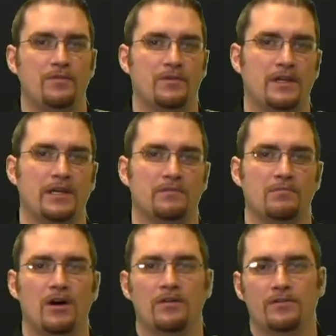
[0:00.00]
You can
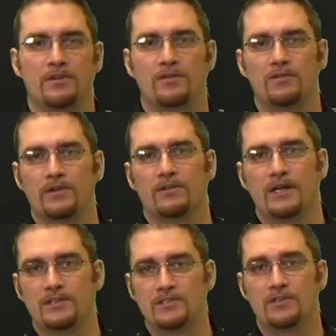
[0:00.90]
model your cooling
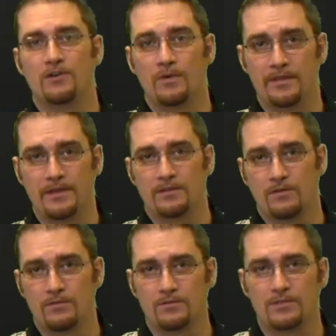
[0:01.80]
line still within the
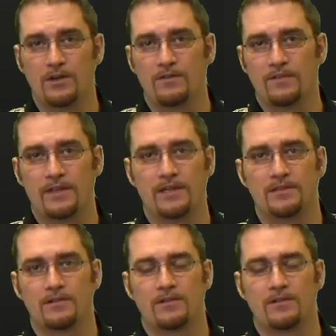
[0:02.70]
cool solver that it,